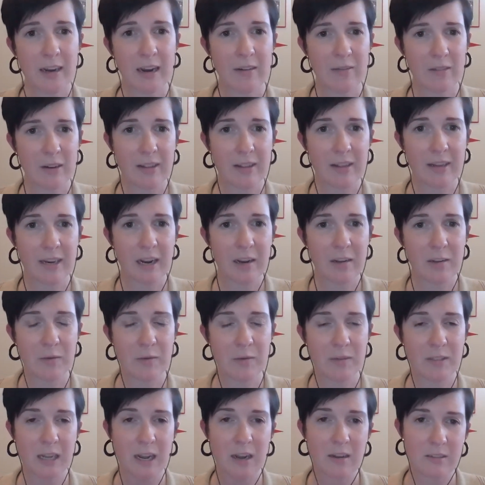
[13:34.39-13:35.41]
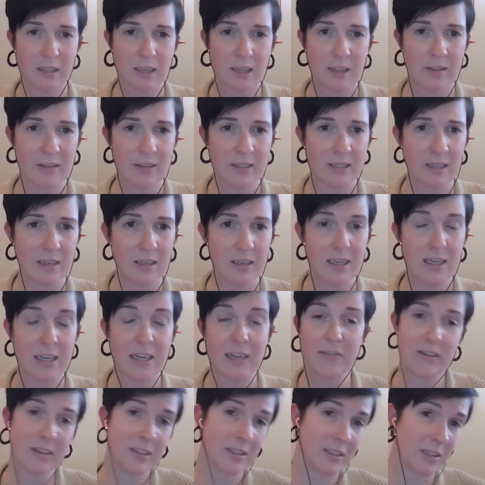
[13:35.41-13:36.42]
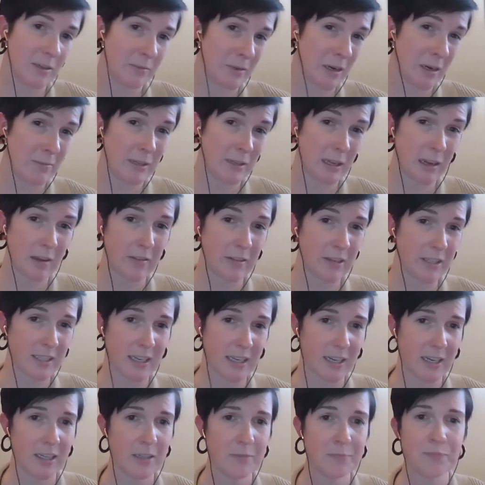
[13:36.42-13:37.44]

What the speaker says: Everything else was outside the city, even sometimes out of the state,